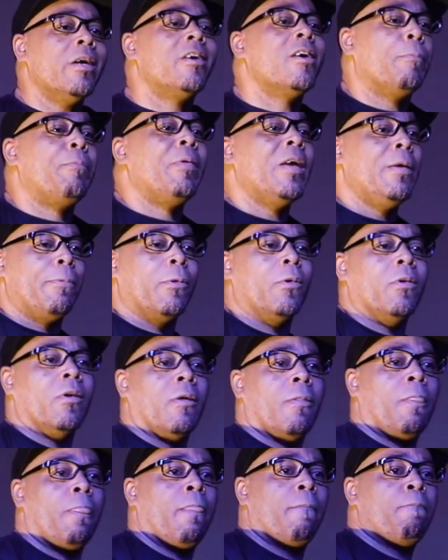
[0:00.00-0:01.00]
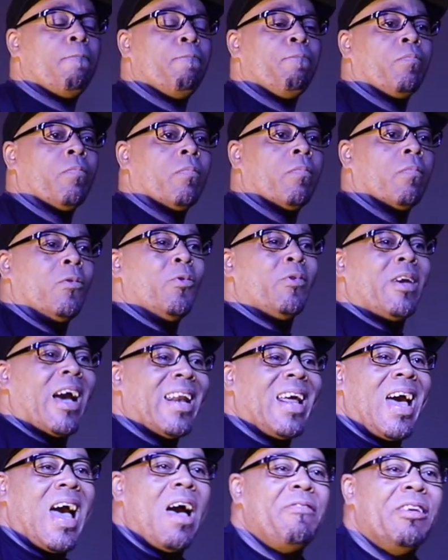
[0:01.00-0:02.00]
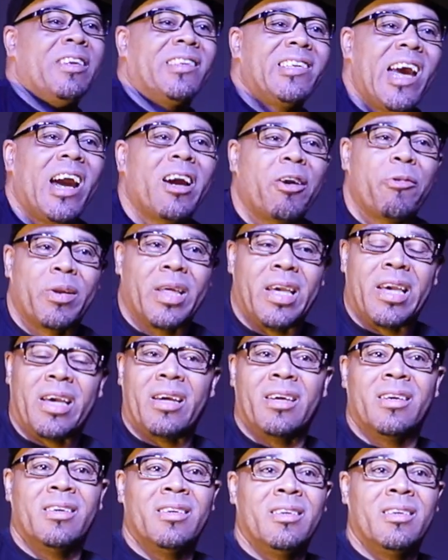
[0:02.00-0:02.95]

he good people. You gotta have integrity.